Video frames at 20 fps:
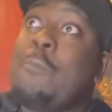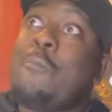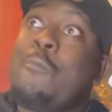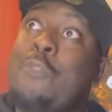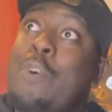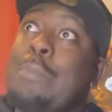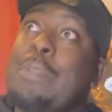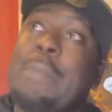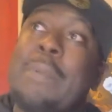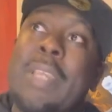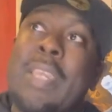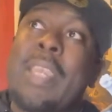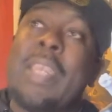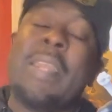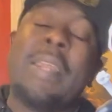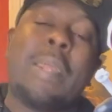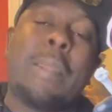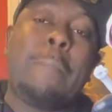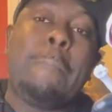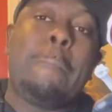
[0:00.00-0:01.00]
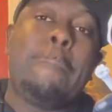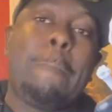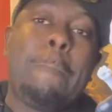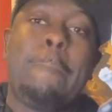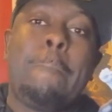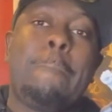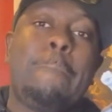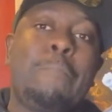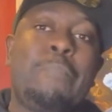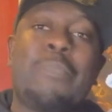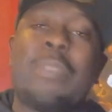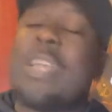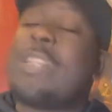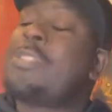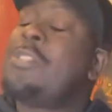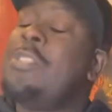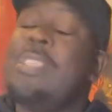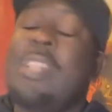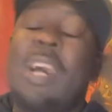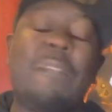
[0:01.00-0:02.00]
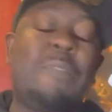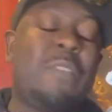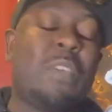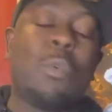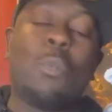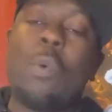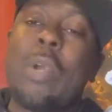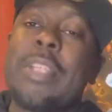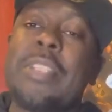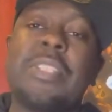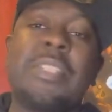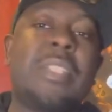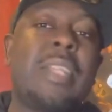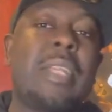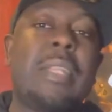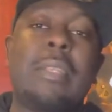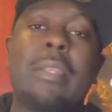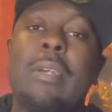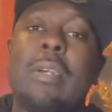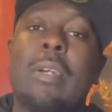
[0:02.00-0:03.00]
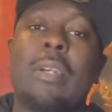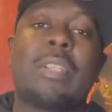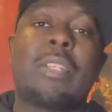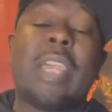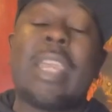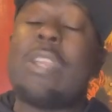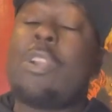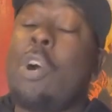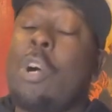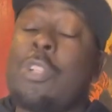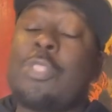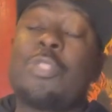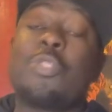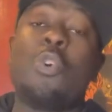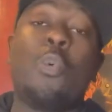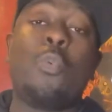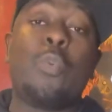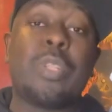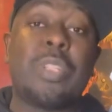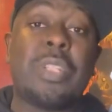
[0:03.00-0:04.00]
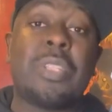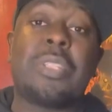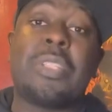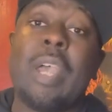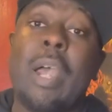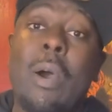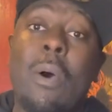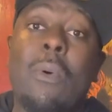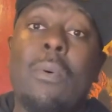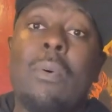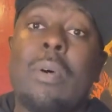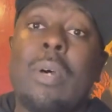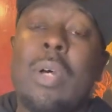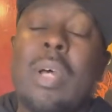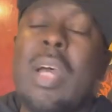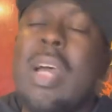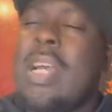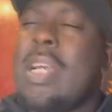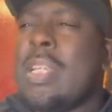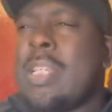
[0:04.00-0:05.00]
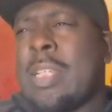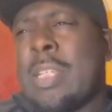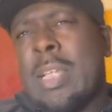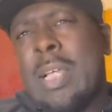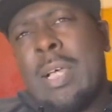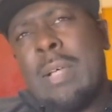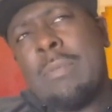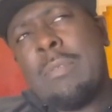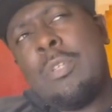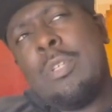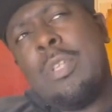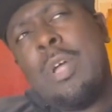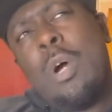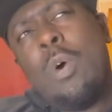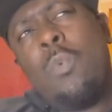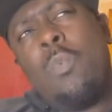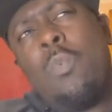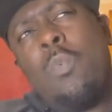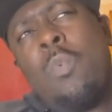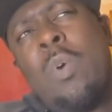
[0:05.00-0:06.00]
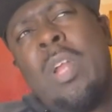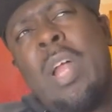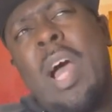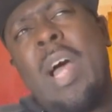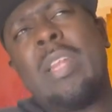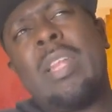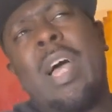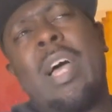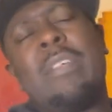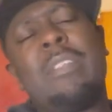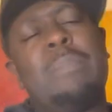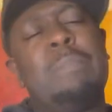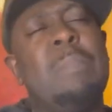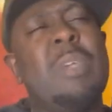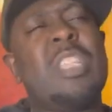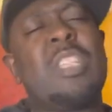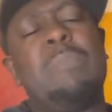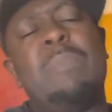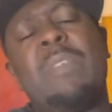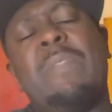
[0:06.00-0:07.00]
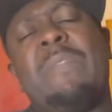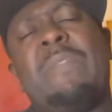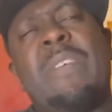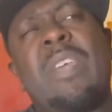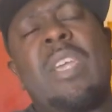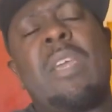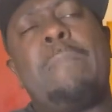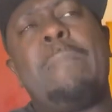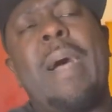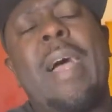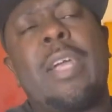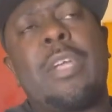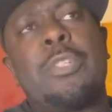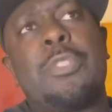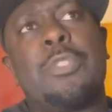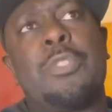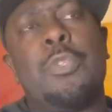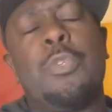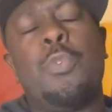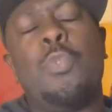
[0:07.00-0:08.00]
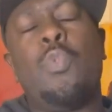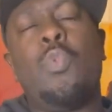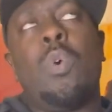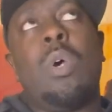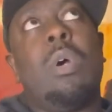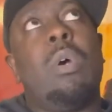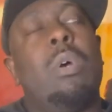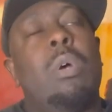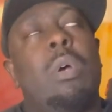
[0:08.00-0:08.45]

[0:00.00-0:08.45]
from the beginning. There's nothing wasted. They got a story to tell. You know, it makes me think back to